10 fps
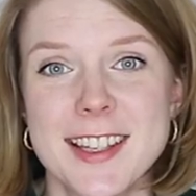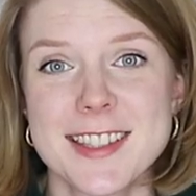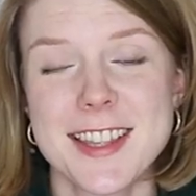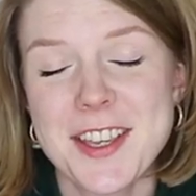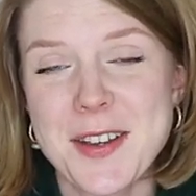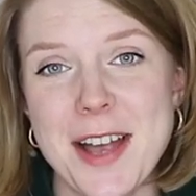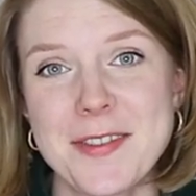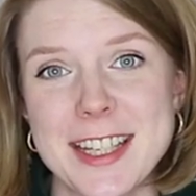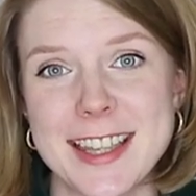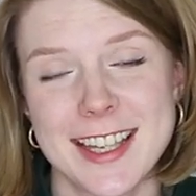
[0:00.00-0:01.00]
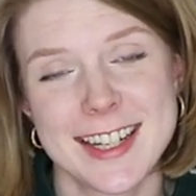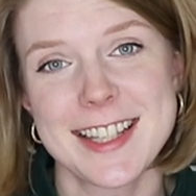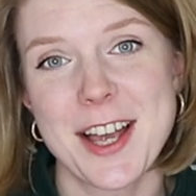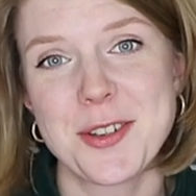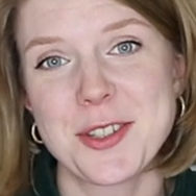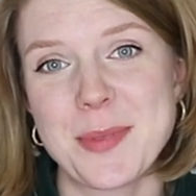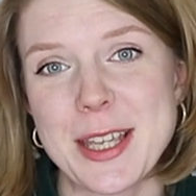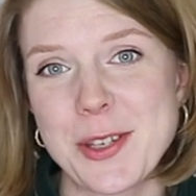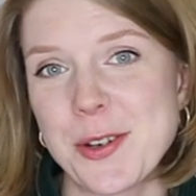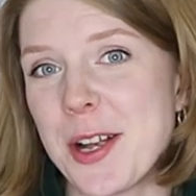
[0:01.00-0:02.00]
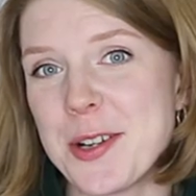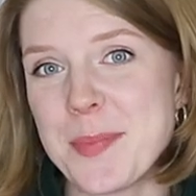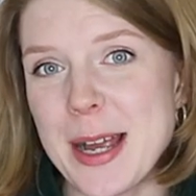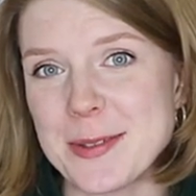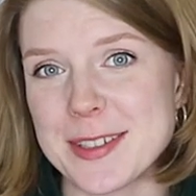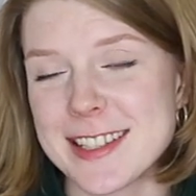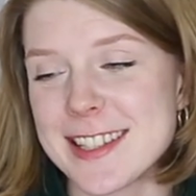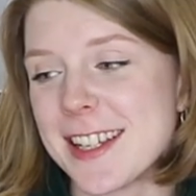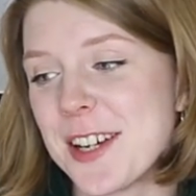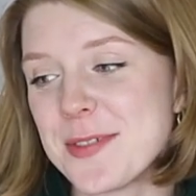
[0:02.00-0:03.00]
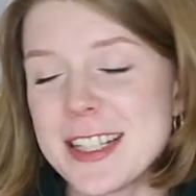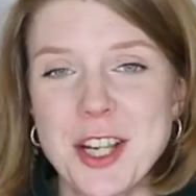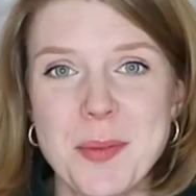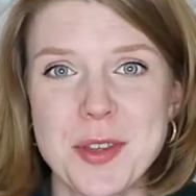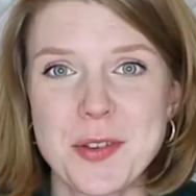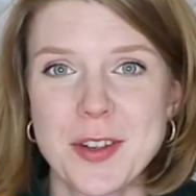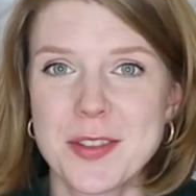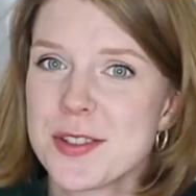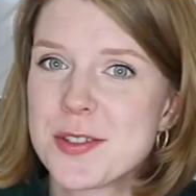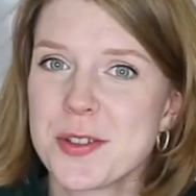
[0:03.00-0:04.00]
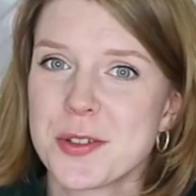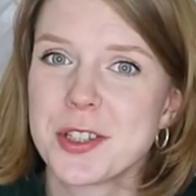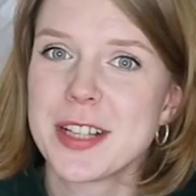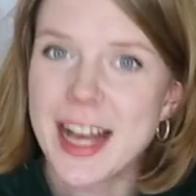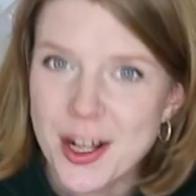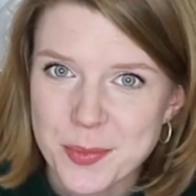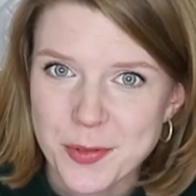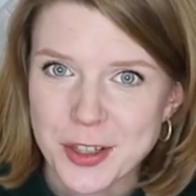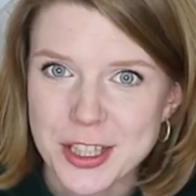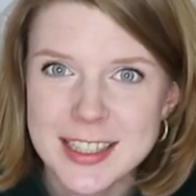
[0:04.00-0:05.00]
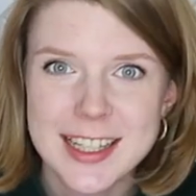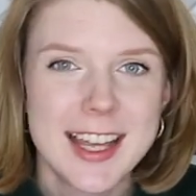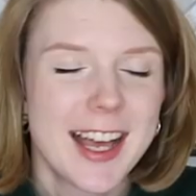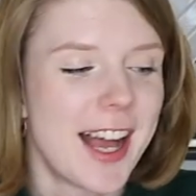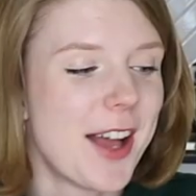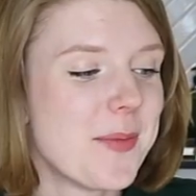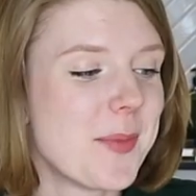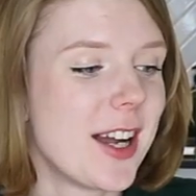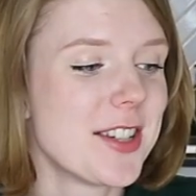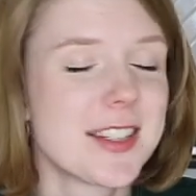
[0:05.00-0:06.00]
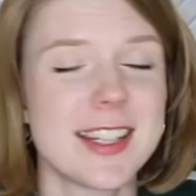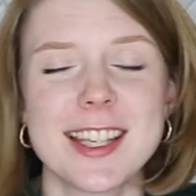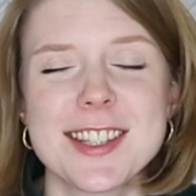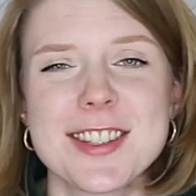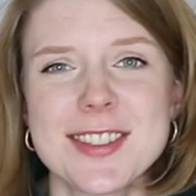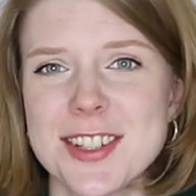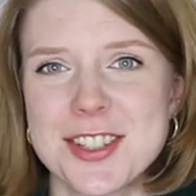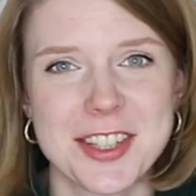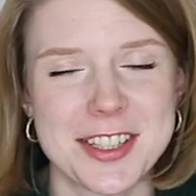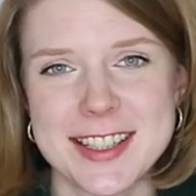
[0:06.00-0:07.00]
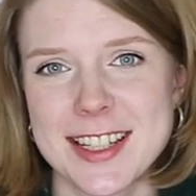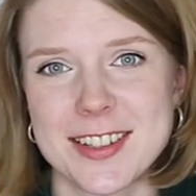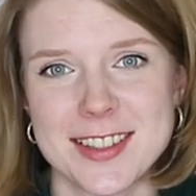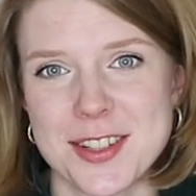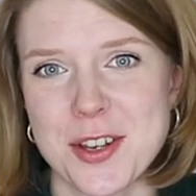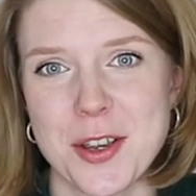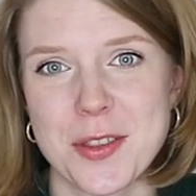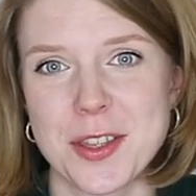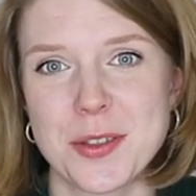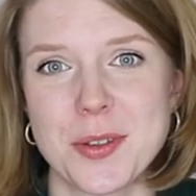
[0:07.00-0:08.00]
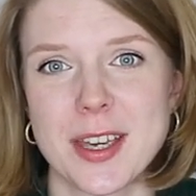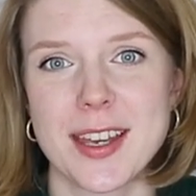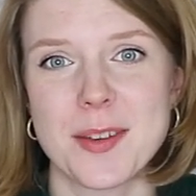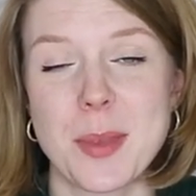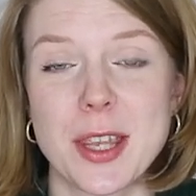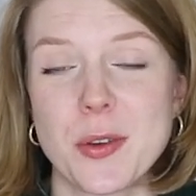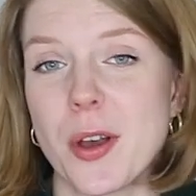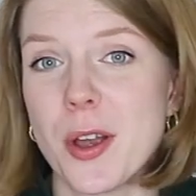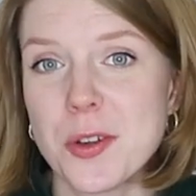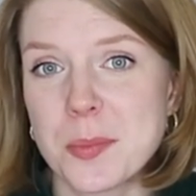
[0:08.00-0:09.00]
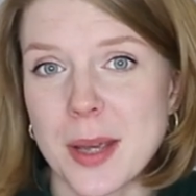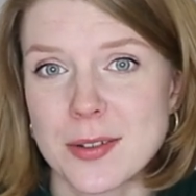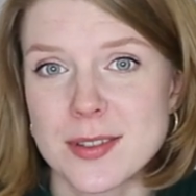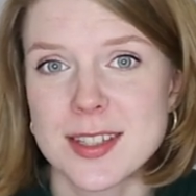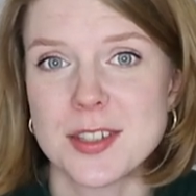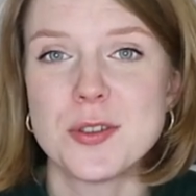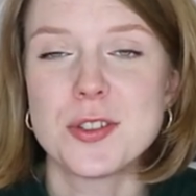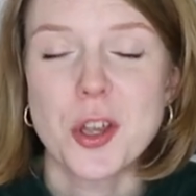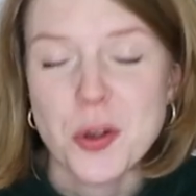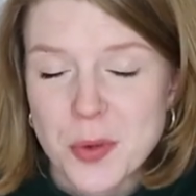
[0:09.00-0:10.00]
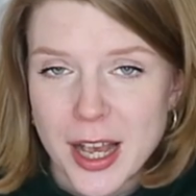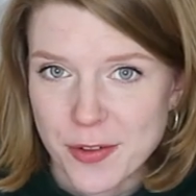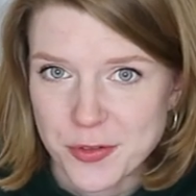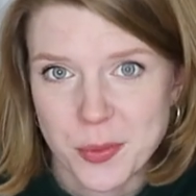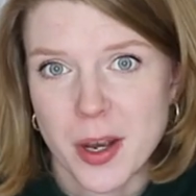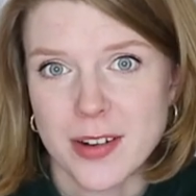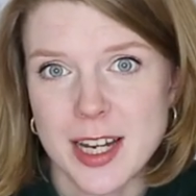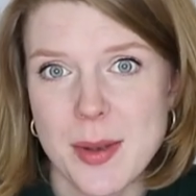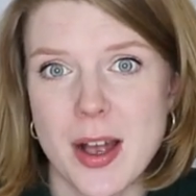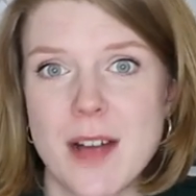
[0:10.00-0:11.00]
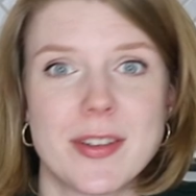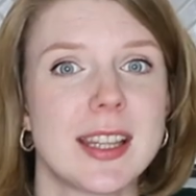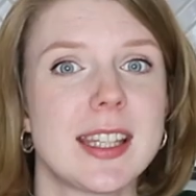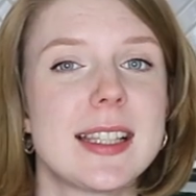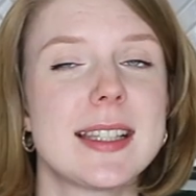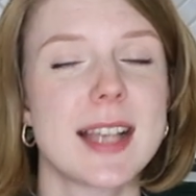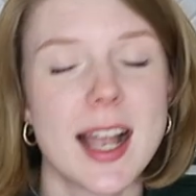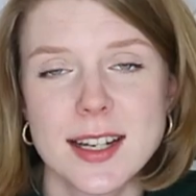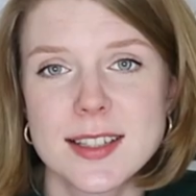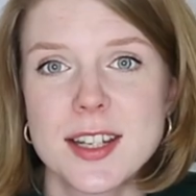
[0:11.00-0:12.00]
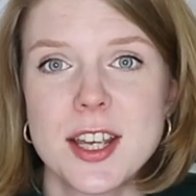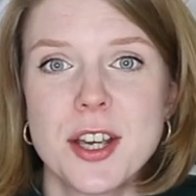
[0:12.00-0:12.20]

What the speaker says: So there you have it, that is how you make your own mounts. I really hope that you found this tutorial helpful. I just think it's such a good skill to know that you can make your own mounts and you don't have to worry about having the exact